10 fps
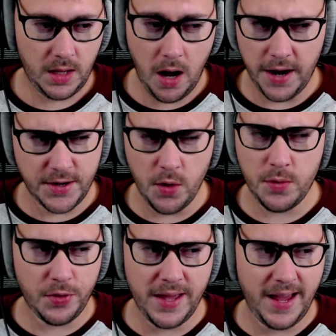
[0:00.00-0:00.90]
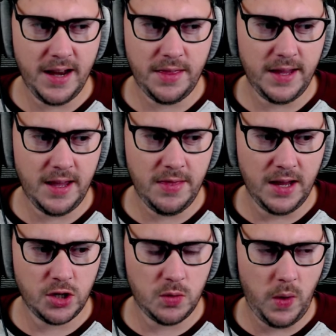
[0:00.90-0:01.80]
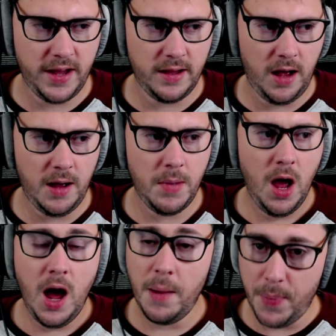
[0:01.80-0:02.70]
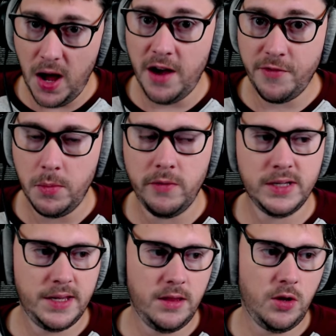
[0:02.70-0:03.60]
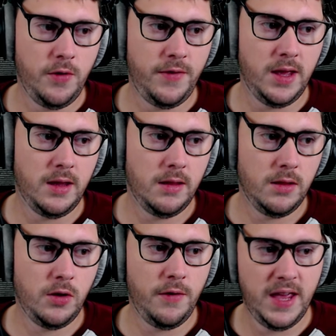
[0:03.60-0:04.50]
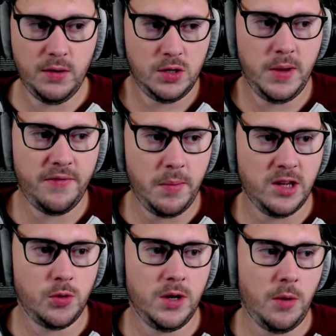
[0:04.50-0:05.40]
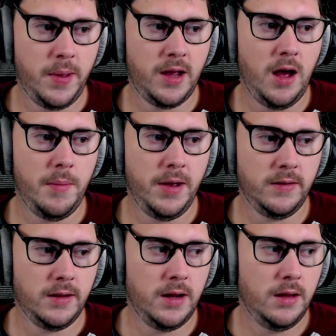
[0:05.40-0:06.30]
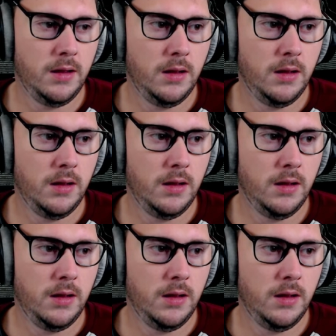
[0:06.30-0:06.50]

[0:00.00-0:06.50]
I don't think anything in there should wake it up, apart from obviously the UV. So we have to make sure we don't pick it up, basically.